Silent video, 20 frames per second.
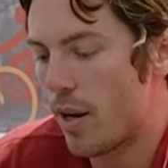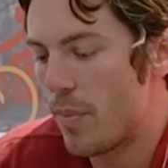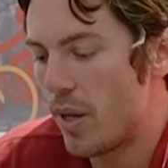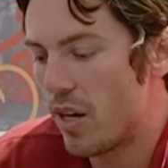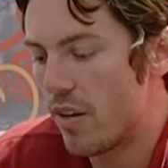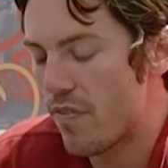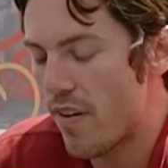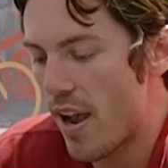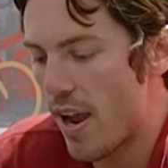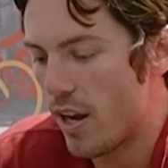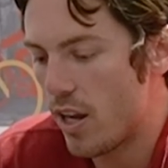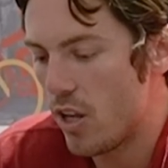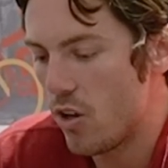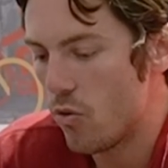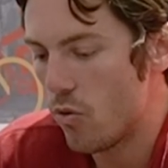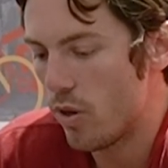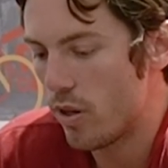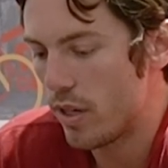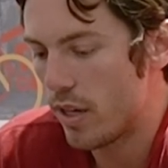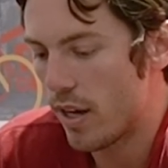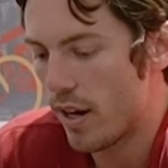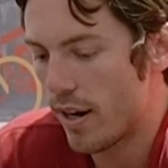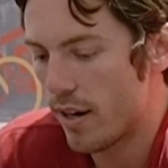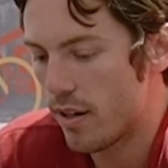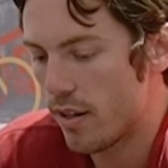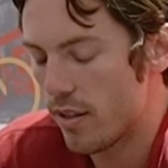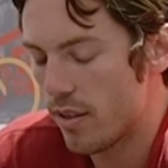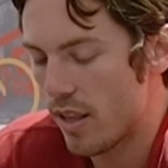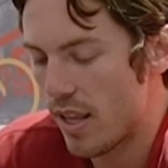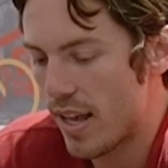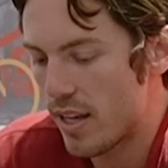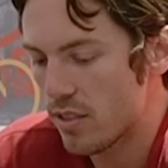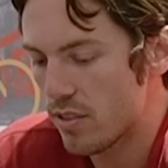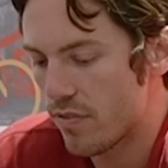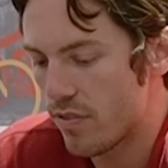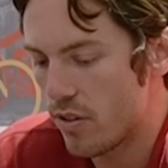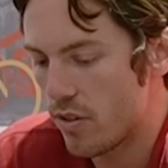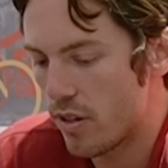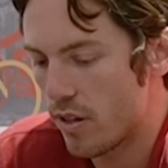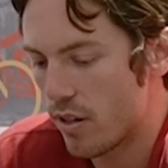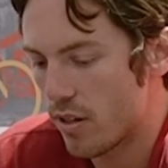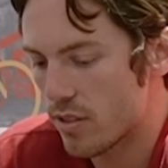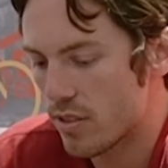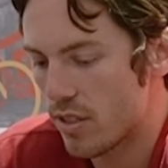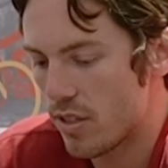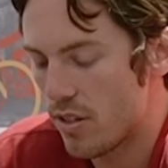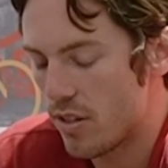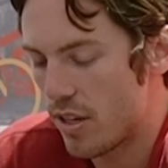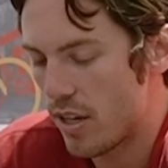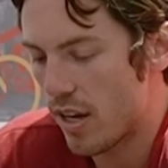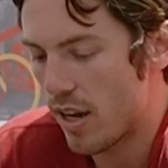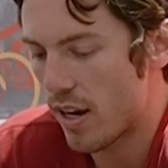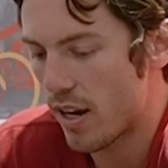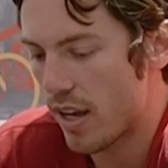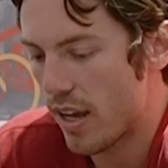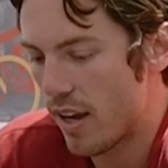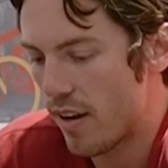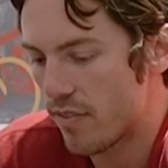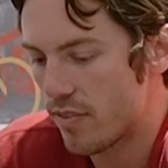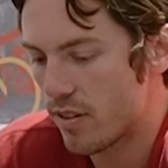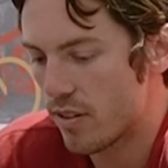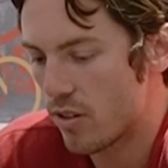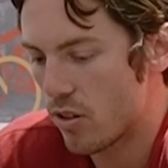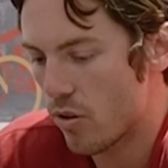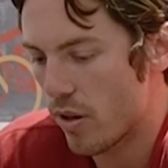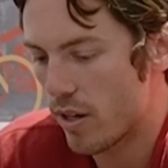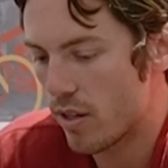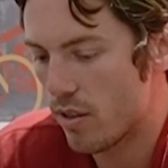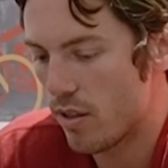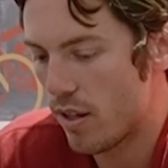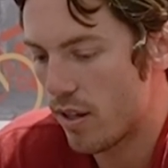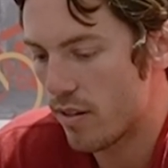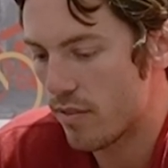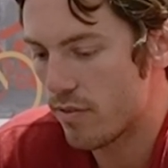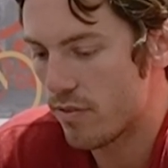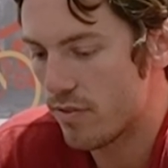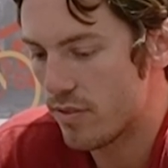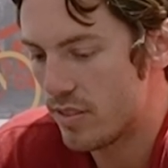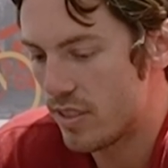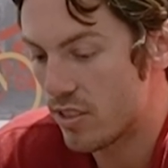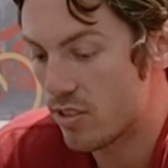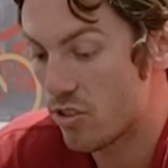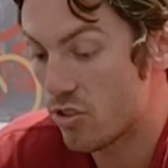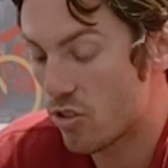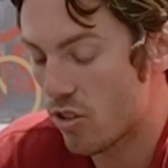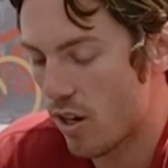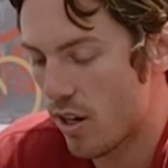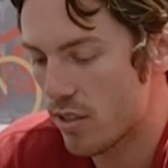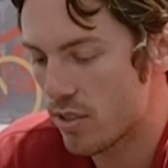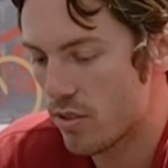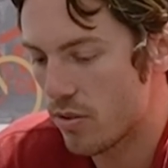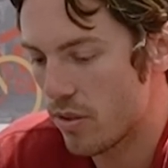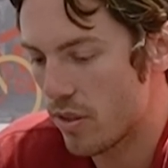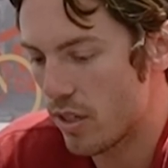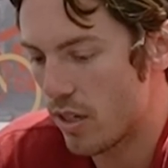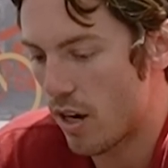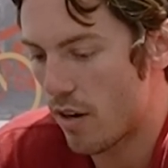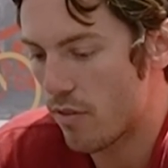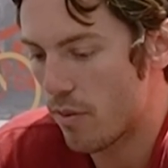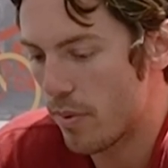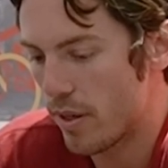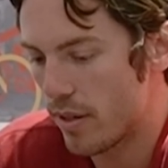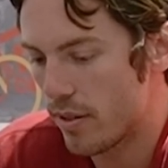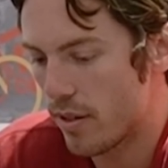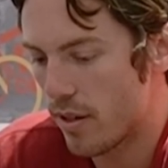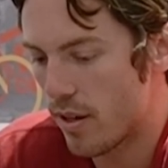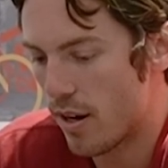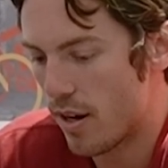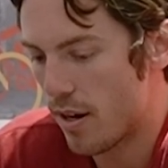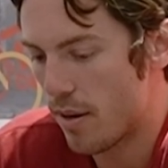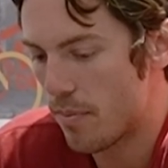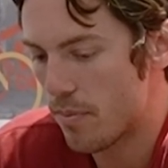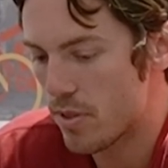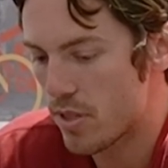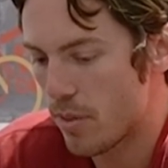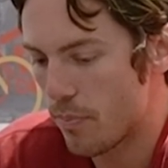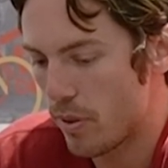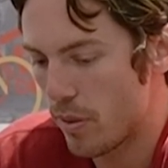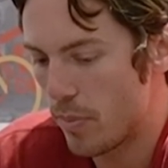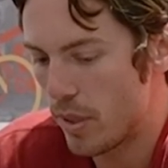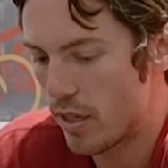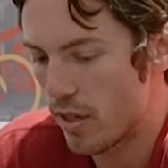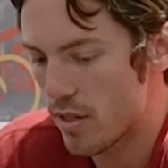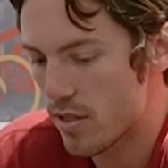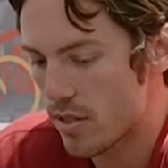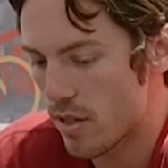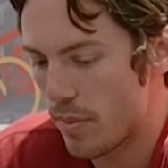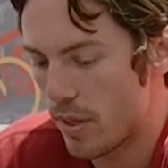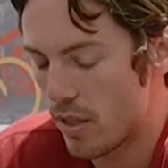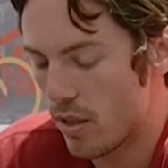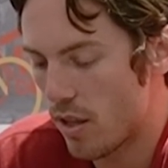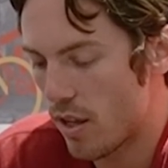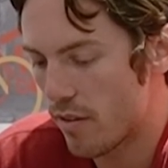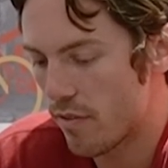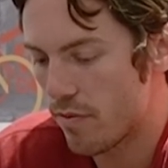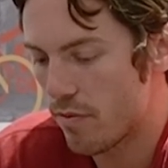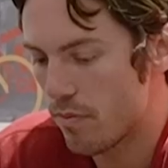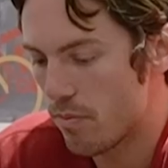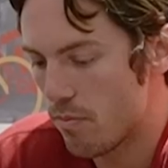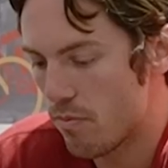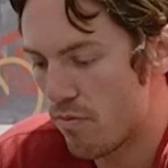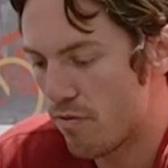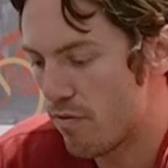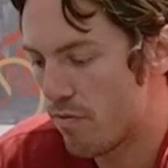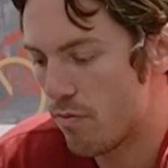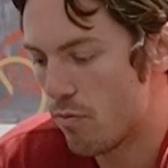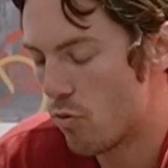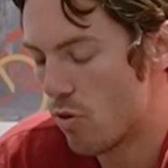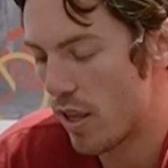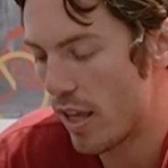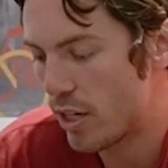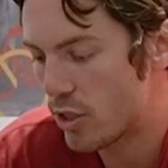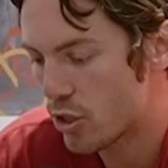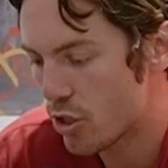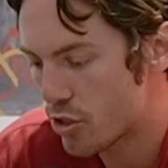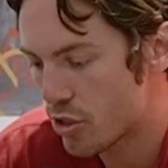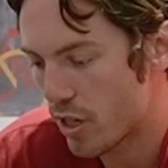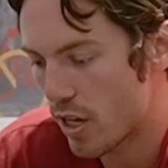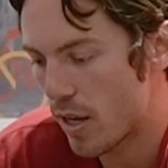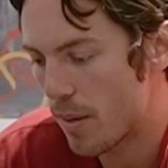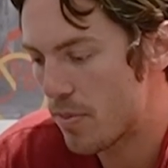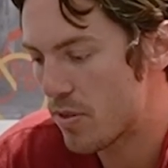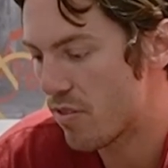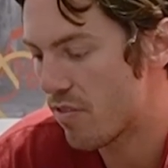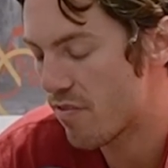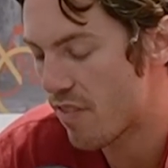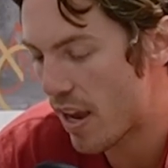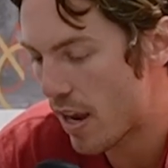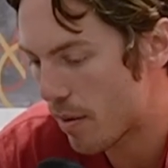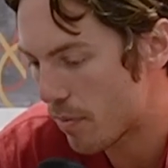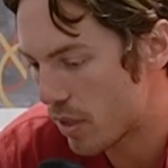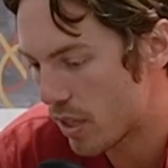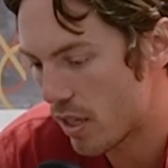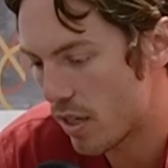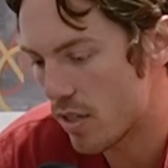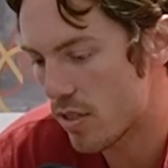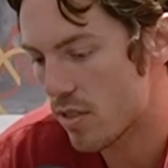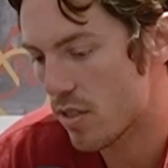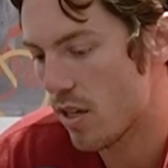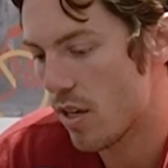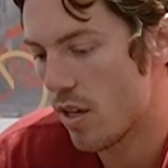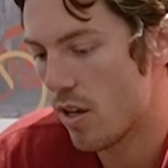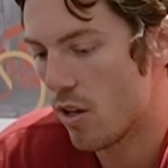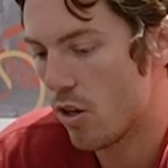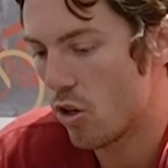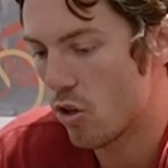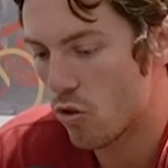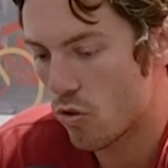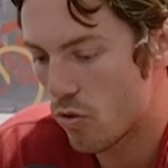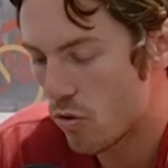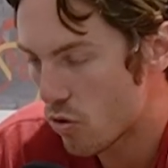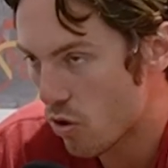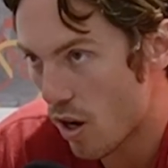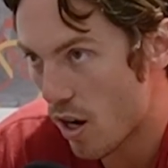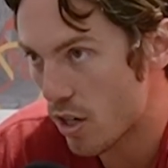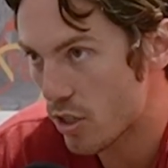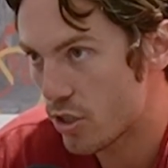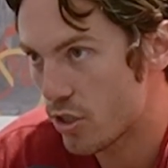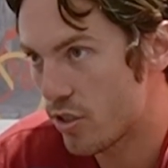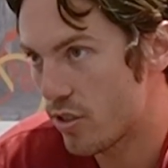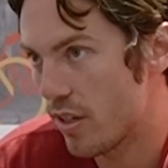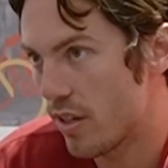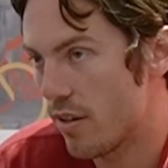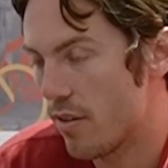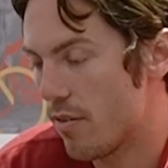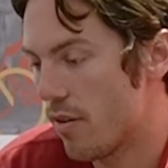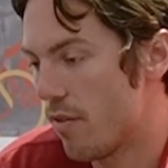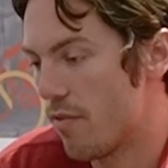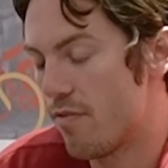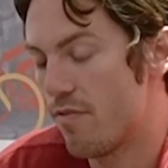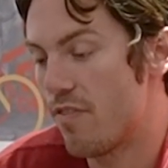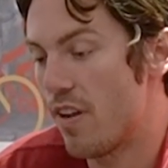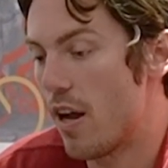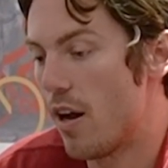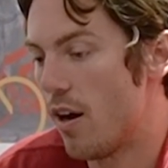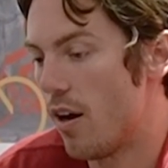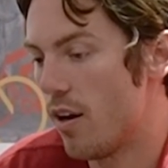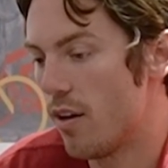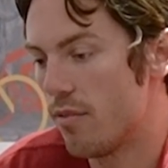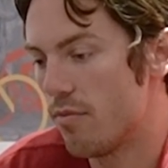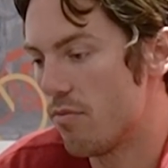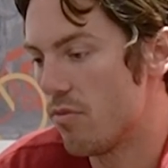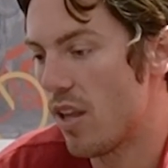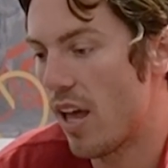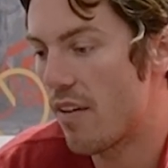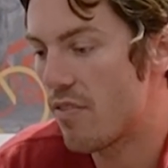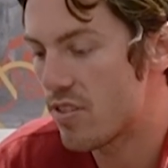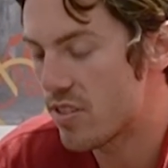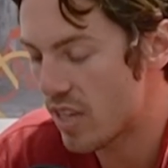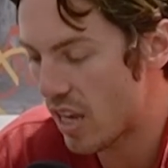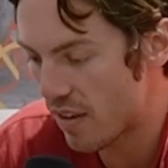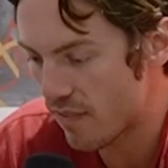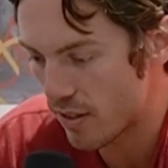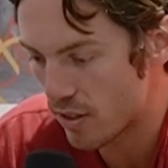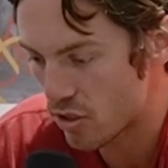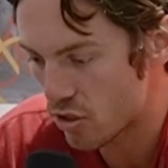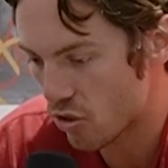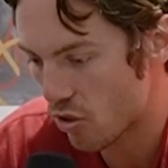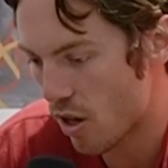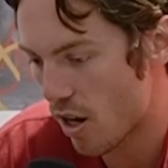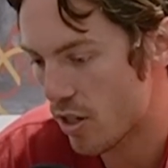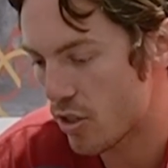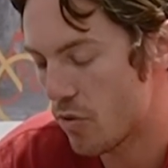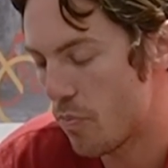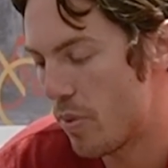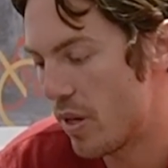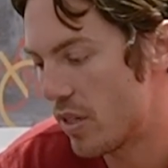I mean, if anyone kind of last few years that you kind of have to create a lot of distrust with the government, um, simply because I mean, a lot of relationships, families crushed, uh, life savings crushed,